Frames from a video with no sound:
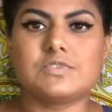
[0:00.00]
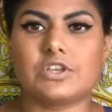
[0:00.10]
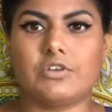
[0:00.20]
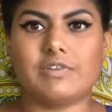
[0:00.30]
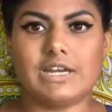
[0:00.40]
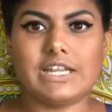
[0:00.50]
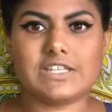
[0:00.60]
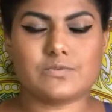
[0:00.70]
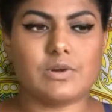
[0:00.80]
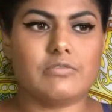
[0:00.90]
that are released
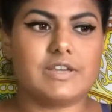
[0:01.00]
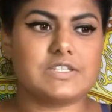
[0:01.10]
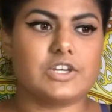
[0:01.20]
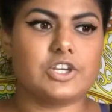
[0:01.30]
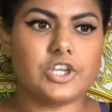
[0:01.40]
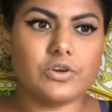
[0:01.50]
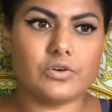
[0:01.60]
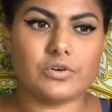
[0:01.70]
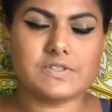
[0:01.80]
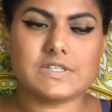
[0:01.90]
while resin
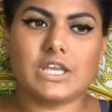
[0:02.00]
cures,